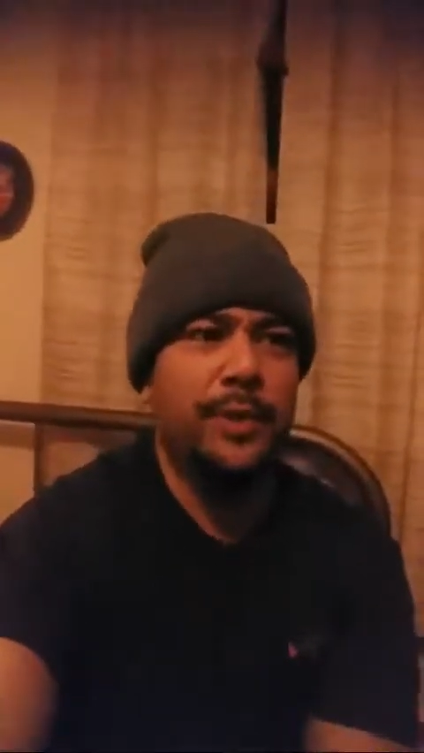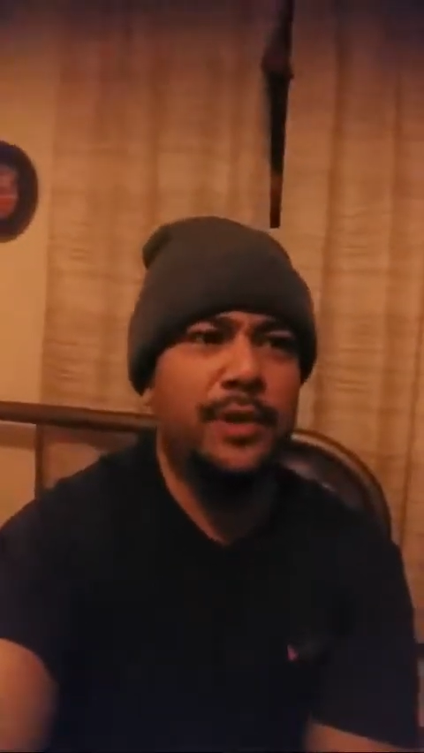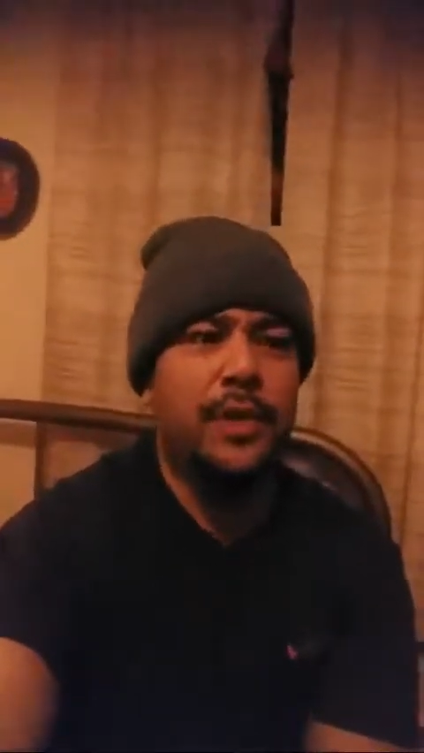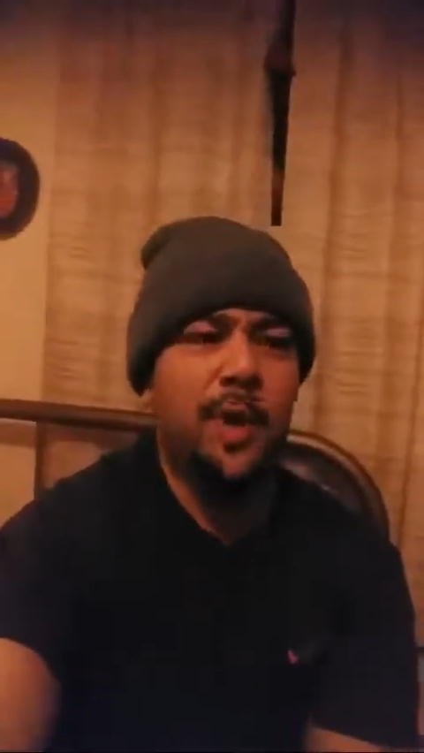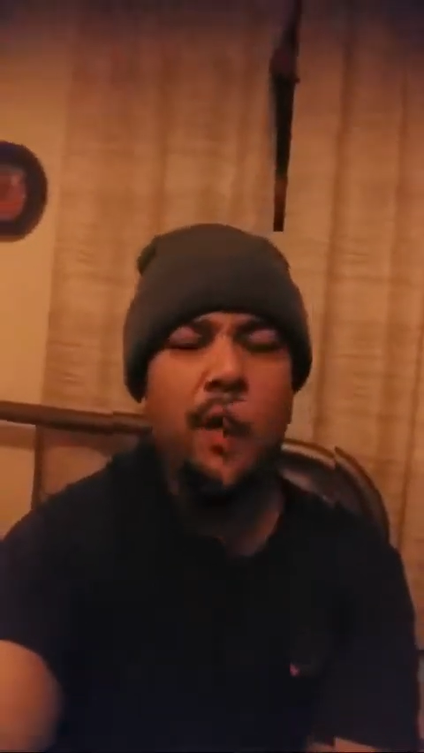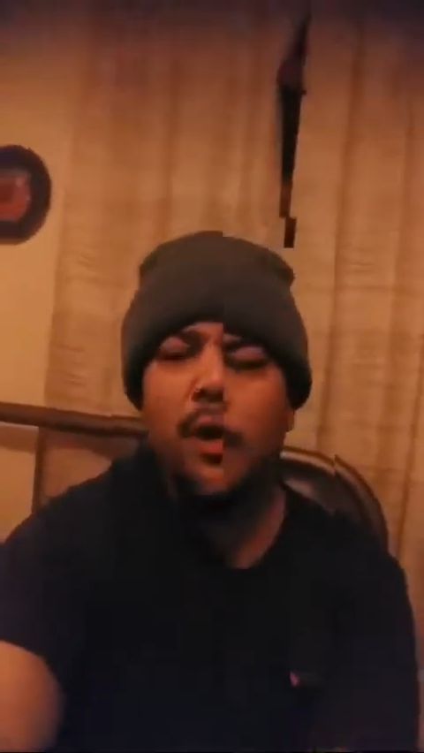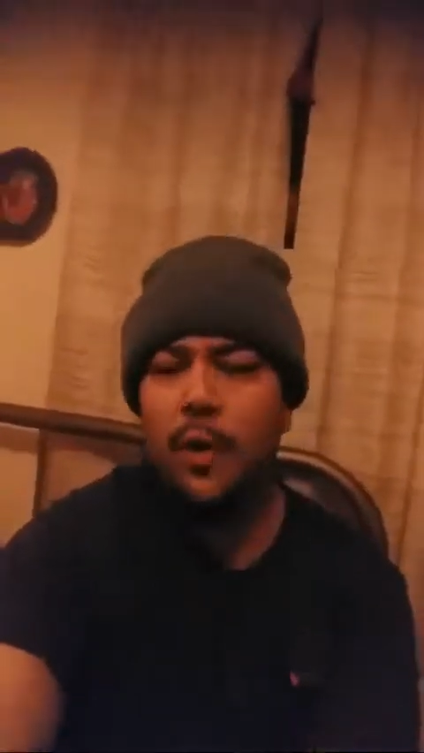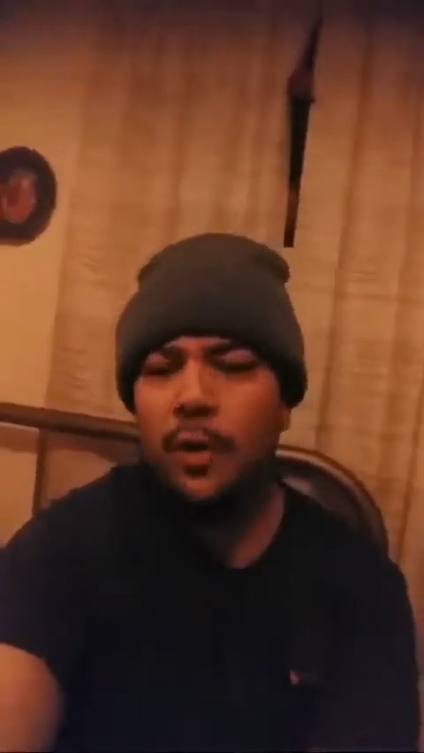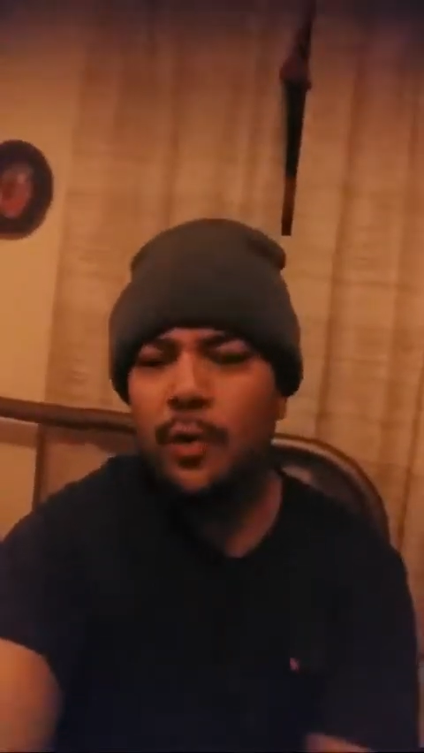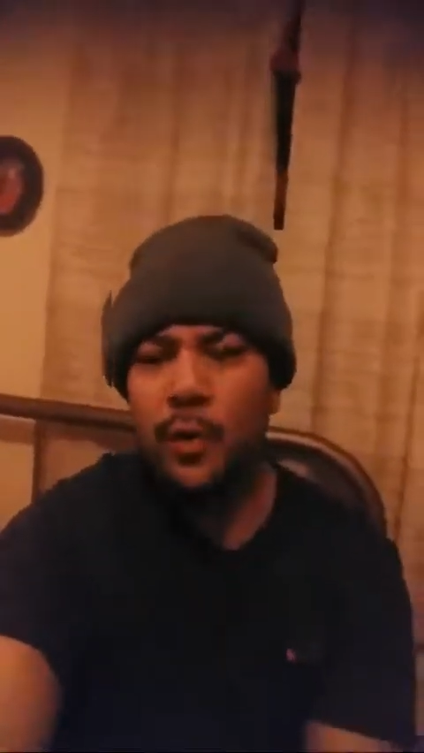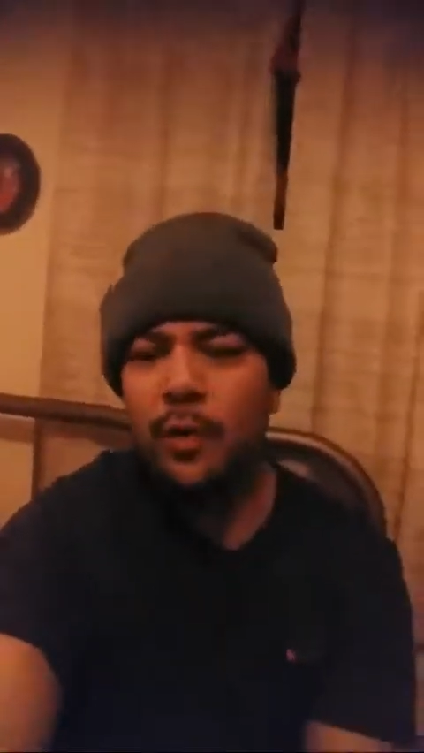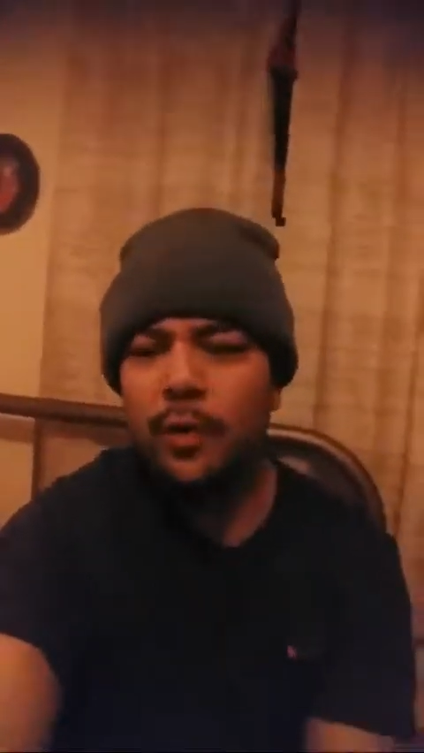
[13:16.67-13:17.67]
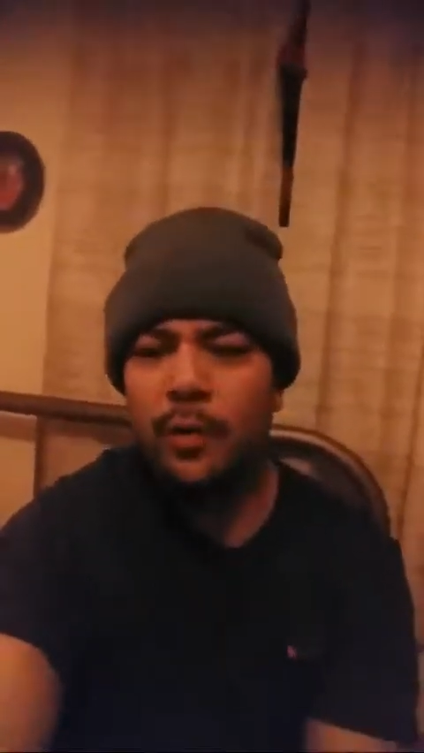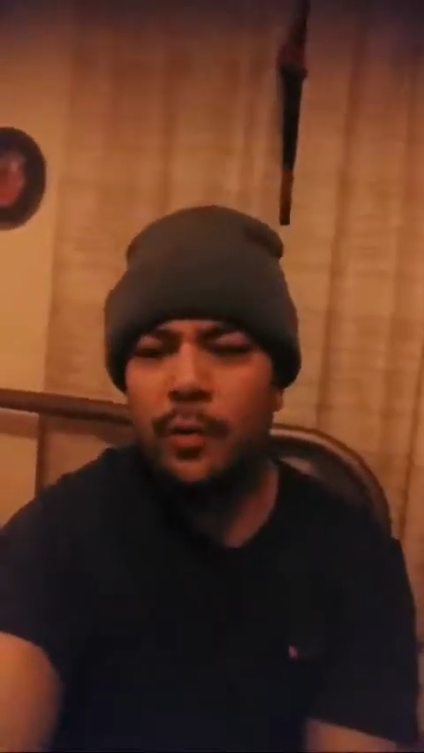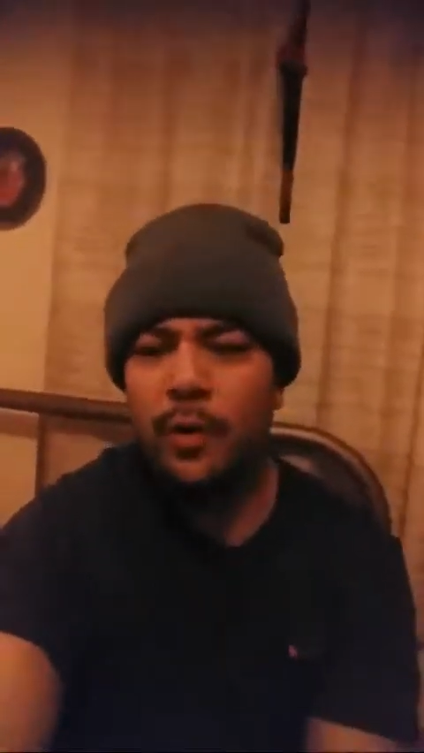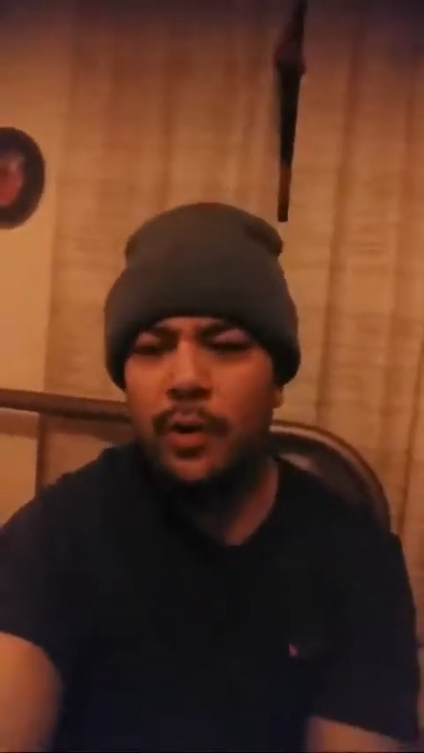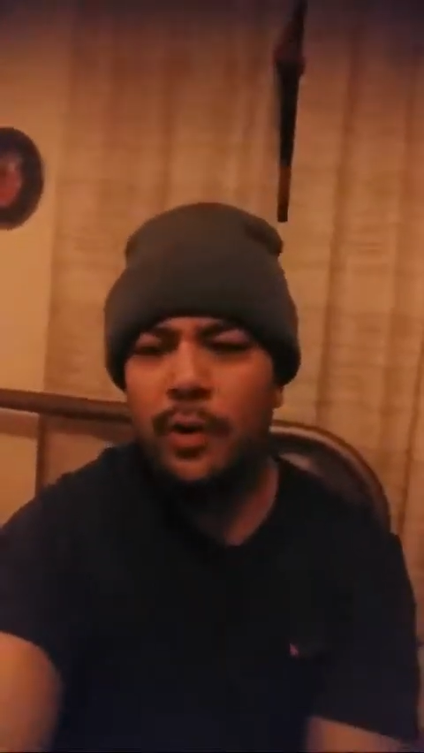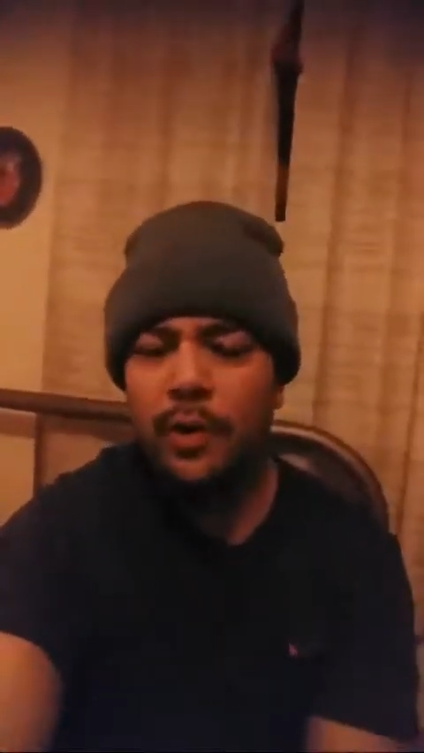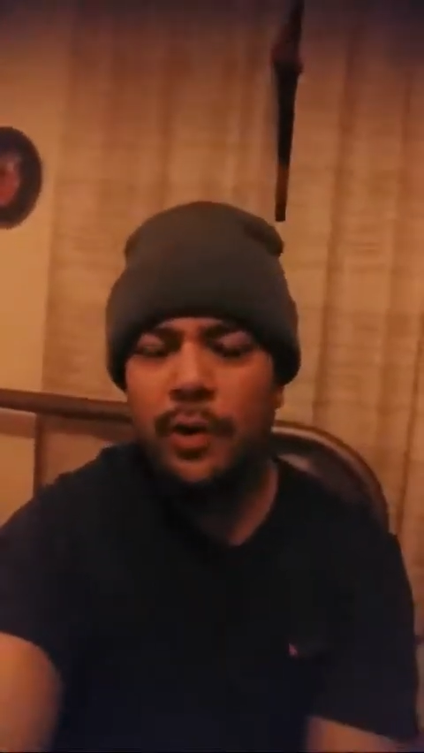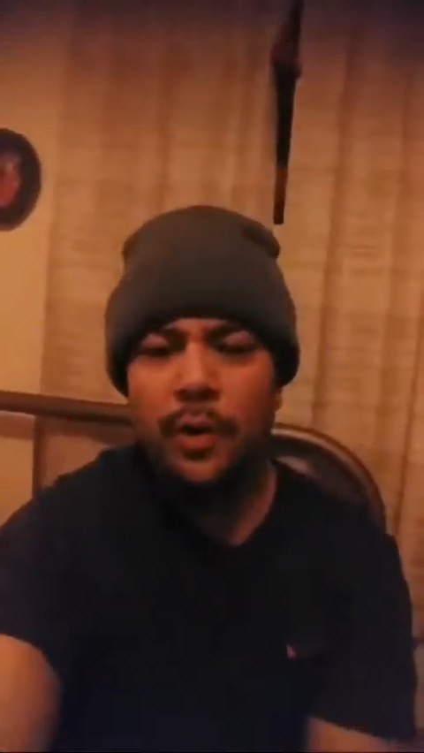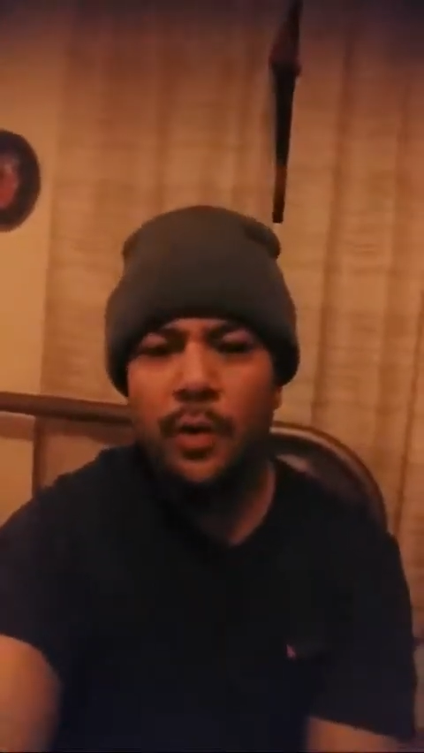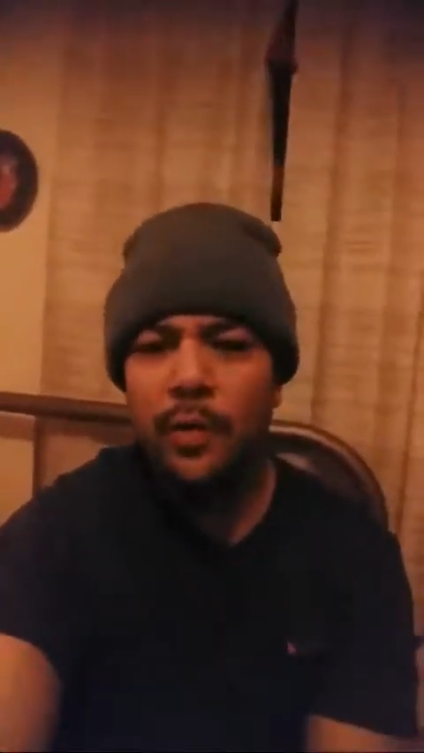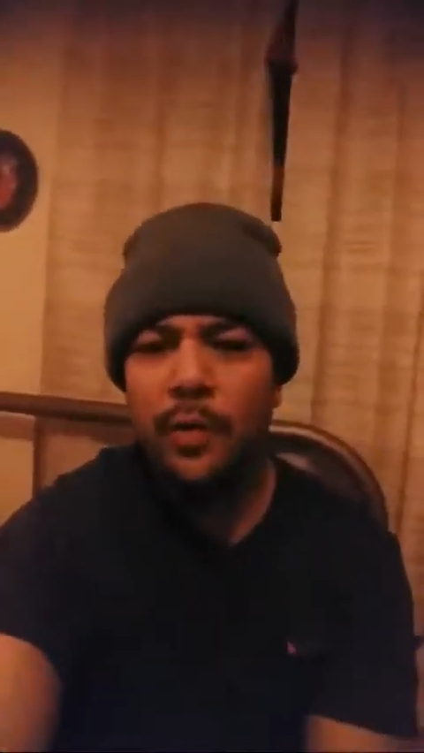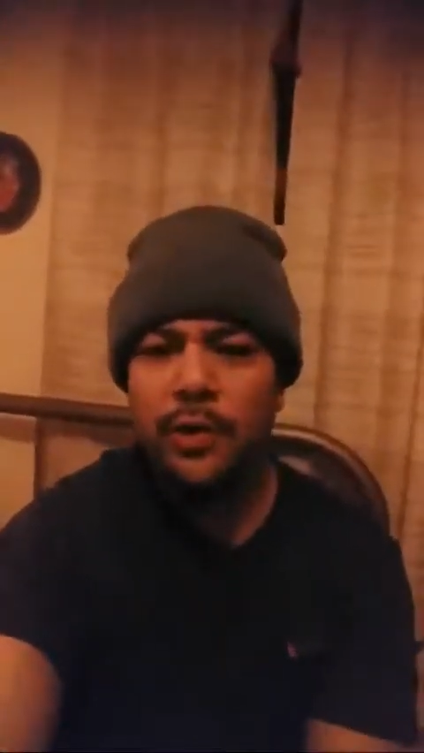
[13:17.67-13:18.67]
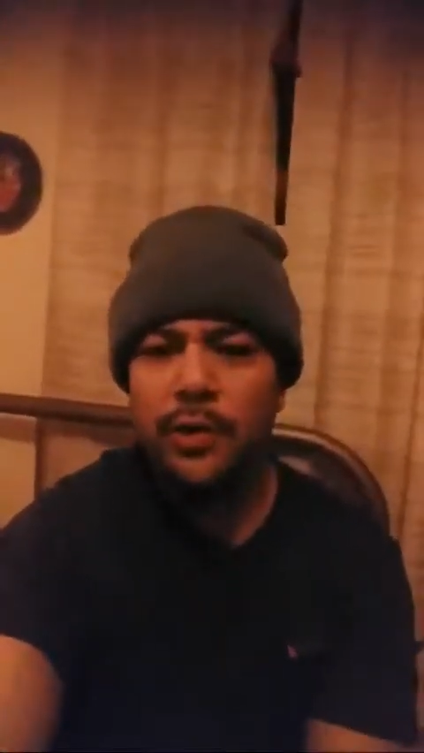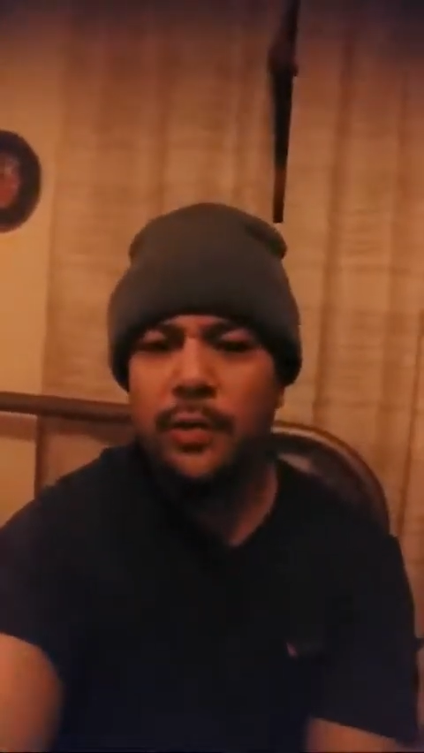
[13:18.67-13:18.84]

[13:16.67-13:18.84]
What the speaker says: told or what you